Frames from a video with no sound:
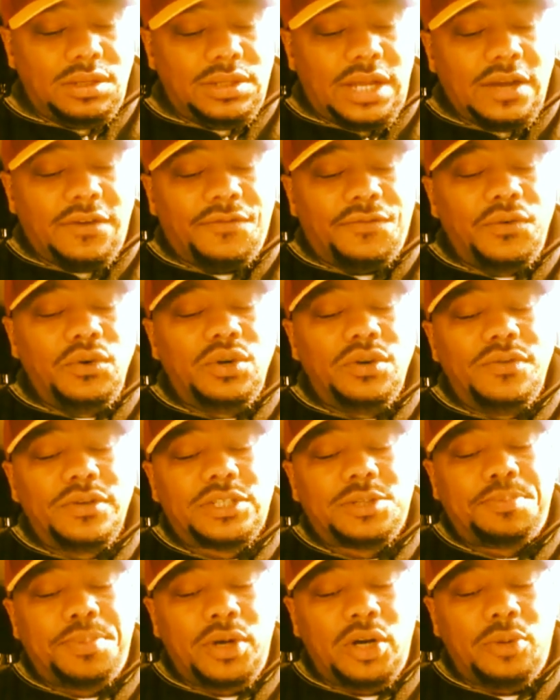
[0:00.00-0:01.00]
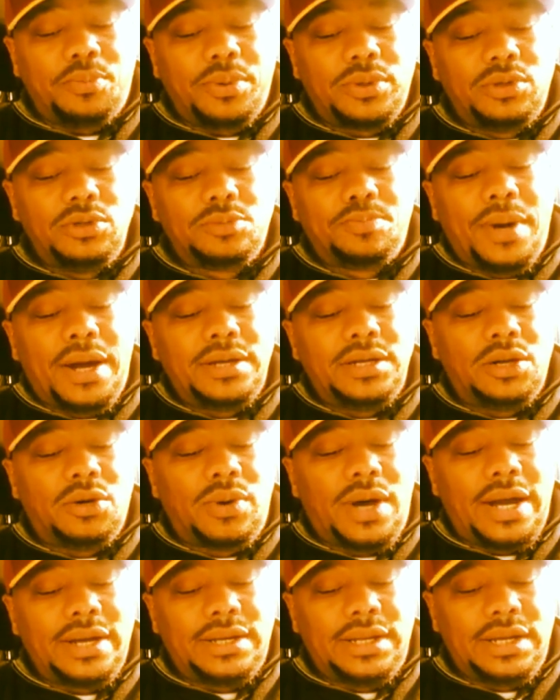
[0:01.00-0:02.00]
Like Fruit of the Spirit, produced by
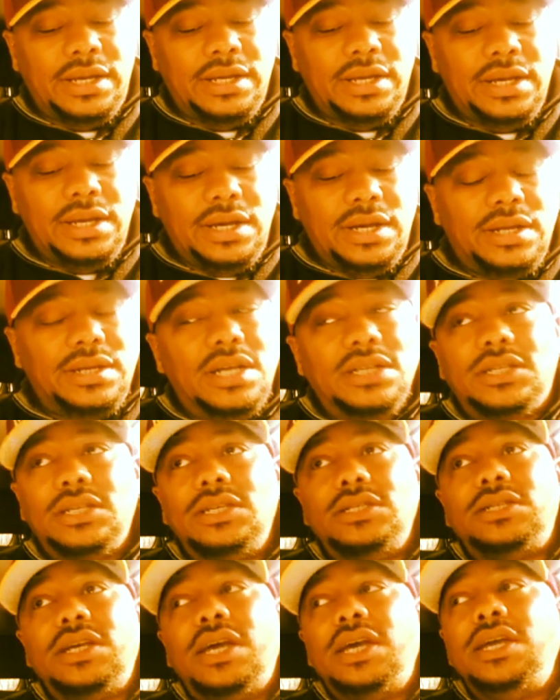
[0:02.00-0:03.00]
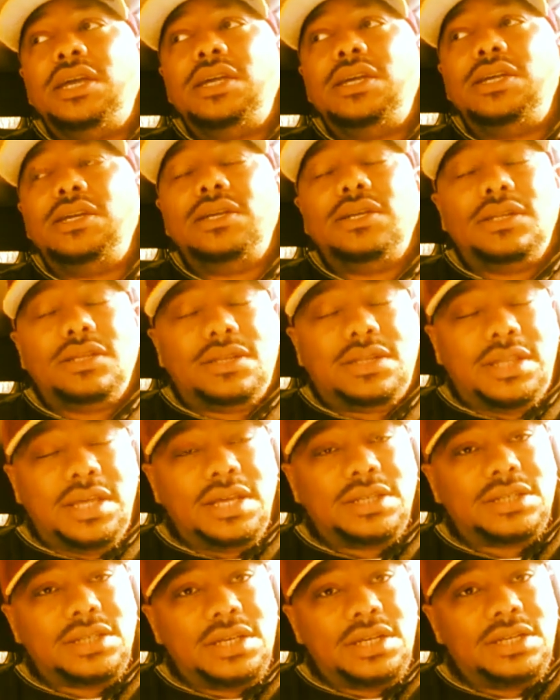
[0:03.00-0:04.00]
No ID. This is
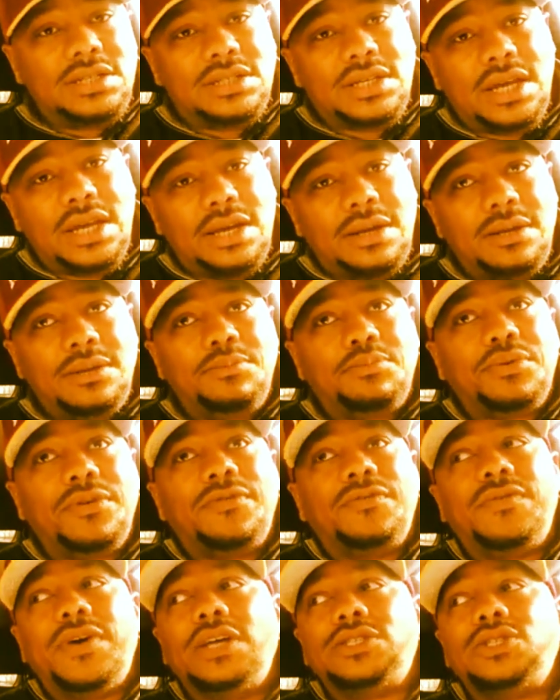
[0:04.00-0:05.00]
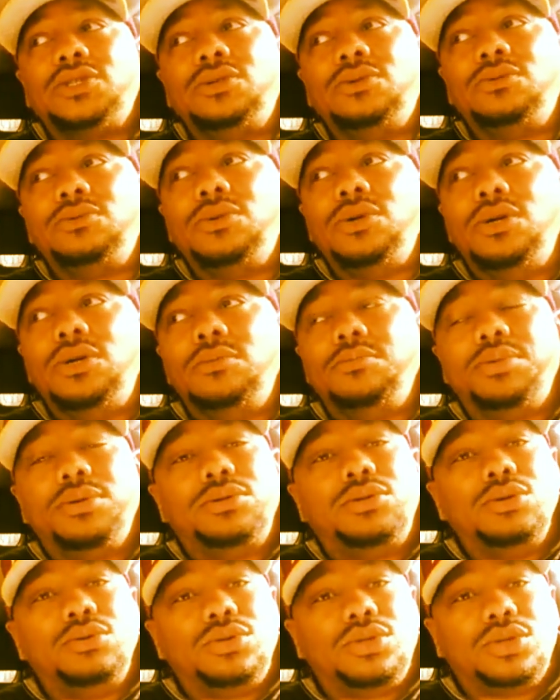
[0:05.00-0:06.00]
a professional
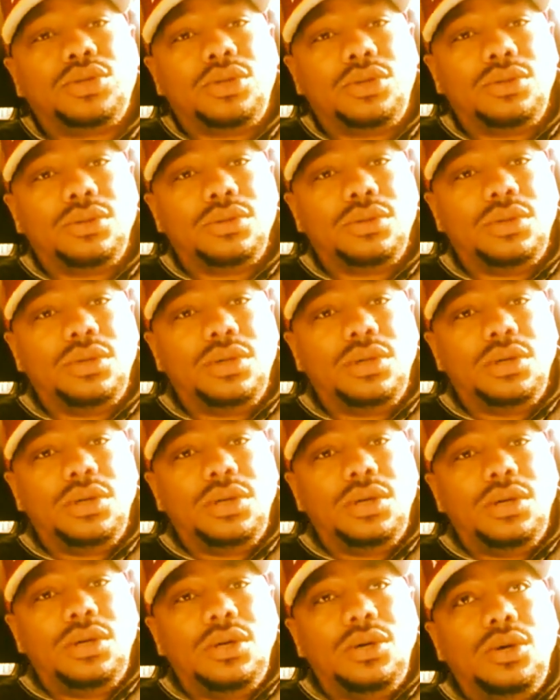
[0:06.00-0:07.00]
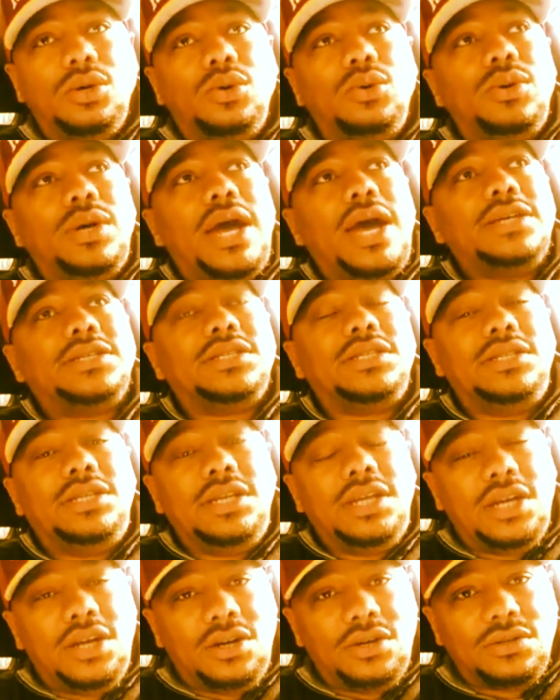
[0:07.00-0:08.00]
producer who has
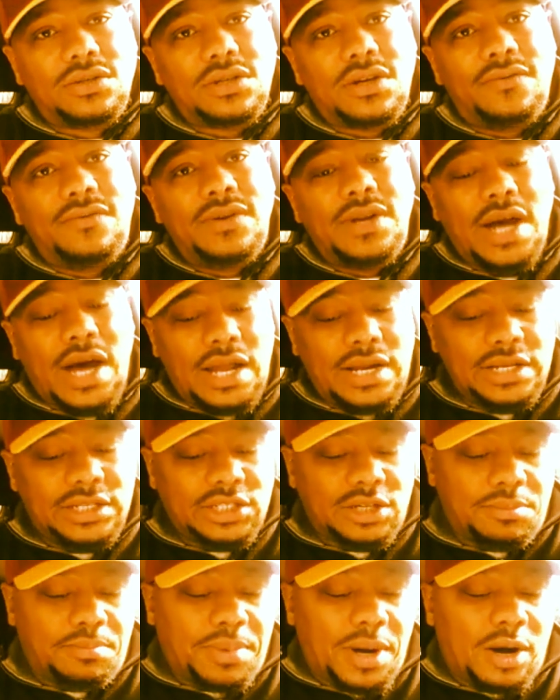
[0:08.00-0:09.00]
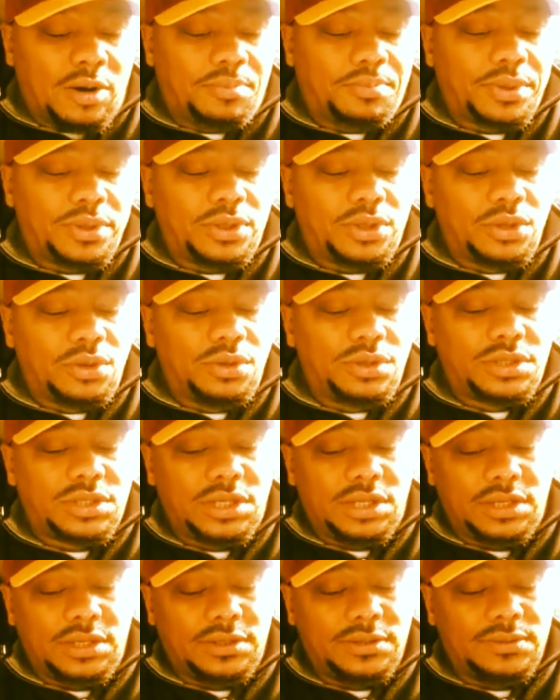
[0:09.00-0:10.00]
years of knowledge about
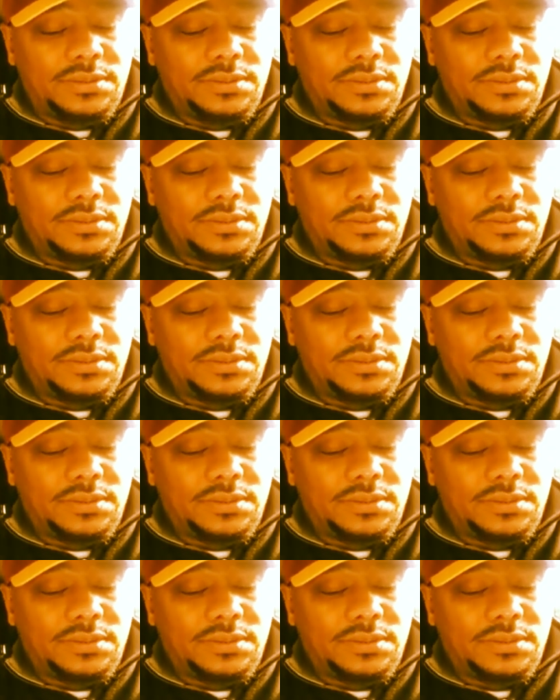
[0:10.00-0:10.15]
producing.